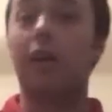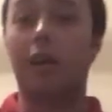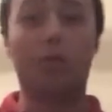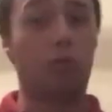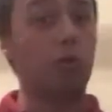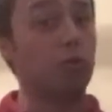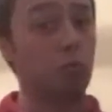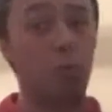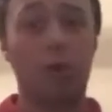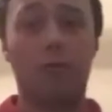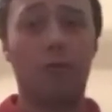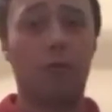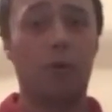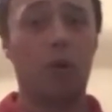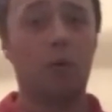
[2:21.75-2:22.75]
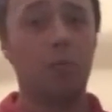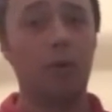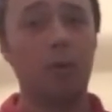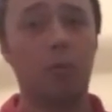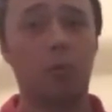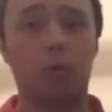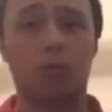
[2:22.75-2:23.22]
it does work for a lot of
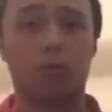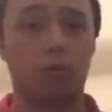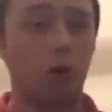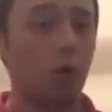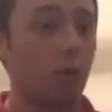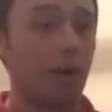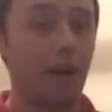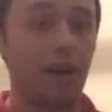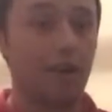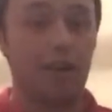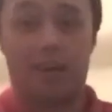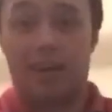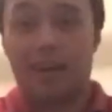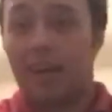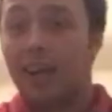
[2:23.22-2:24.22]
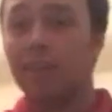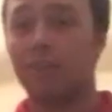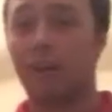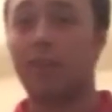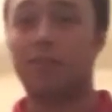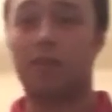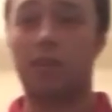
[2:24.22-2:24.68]
people so
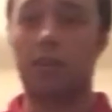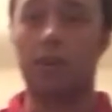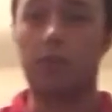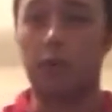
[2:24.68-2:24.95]
again i said